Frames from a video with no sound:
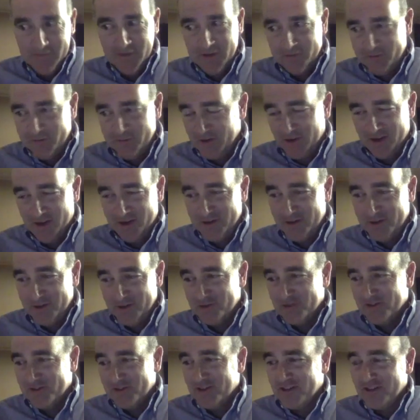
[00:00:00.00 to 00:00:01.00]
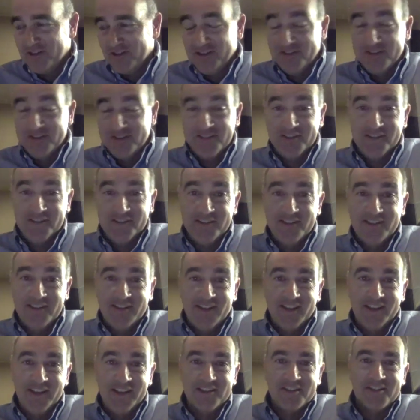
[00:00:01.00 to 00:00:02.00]
you're not interested, you can just delete it,
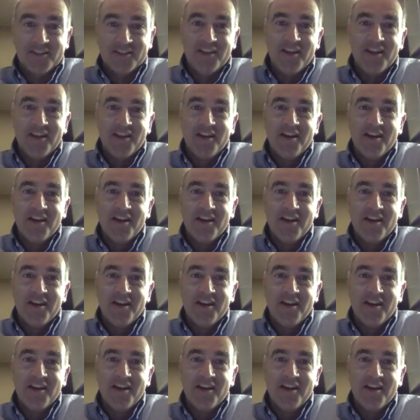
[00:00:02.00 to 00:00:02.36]
I guess.